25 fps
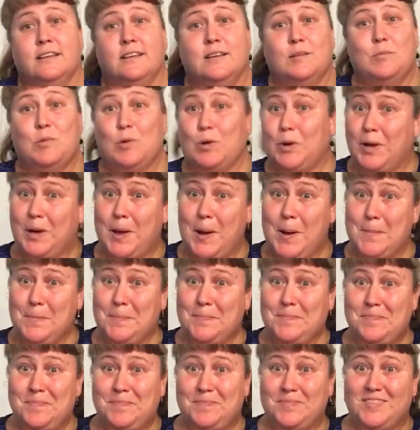more to come.
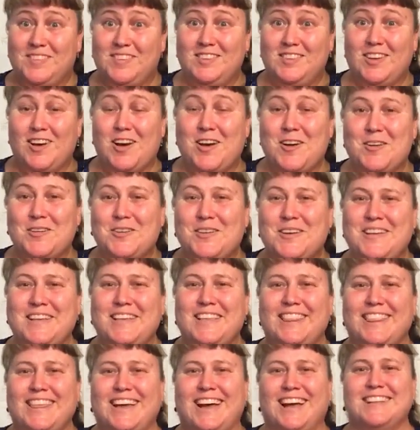So
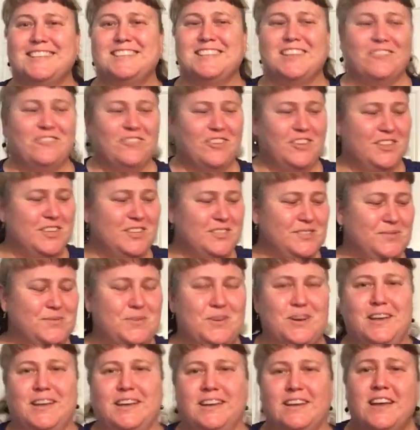that's it for this
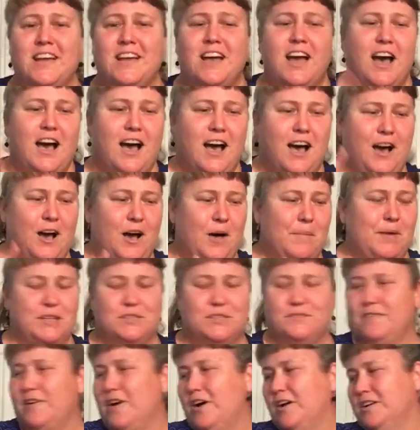one um,
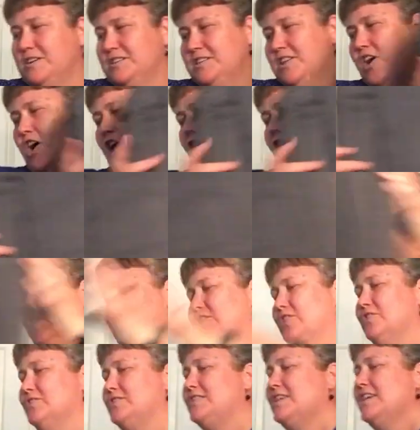as far as the haul
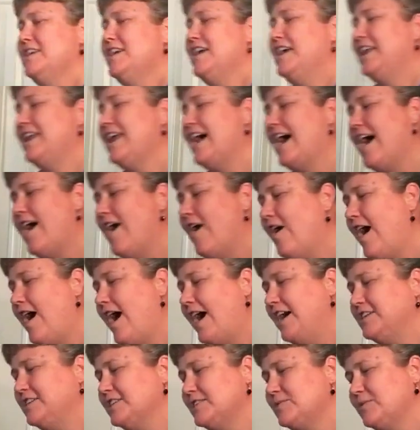goes. Now,
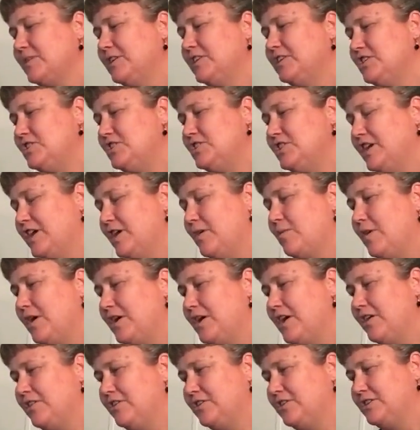I just wanted to share one
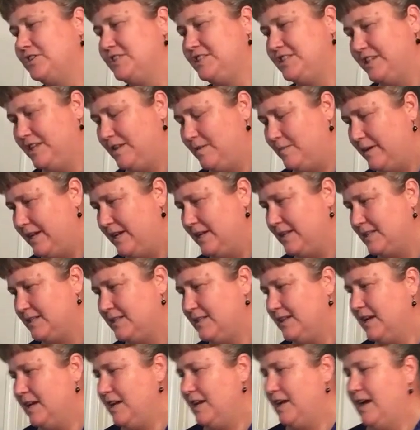other tidbit,
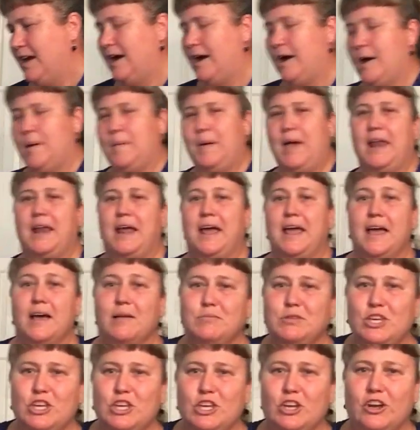um, and I
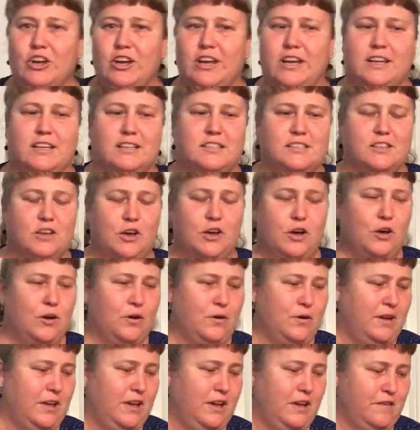am curious,
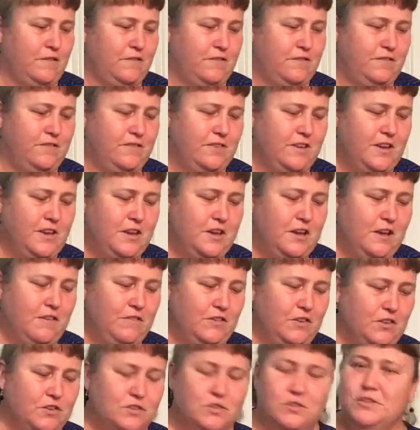so if,
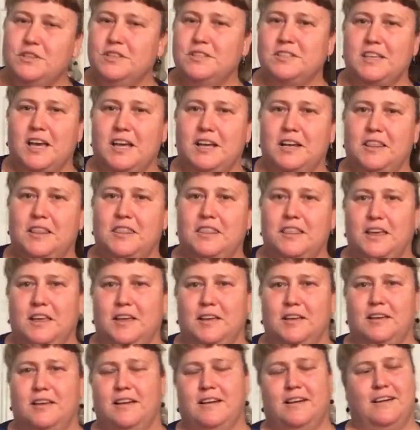if you do this kind of
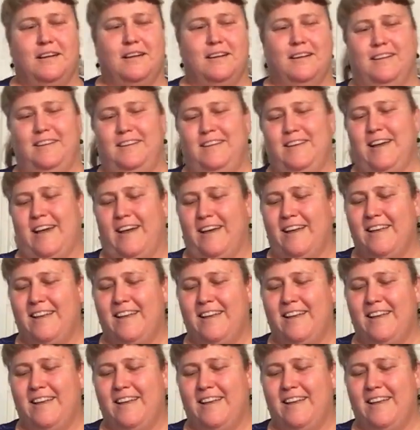thing, uh, yeah.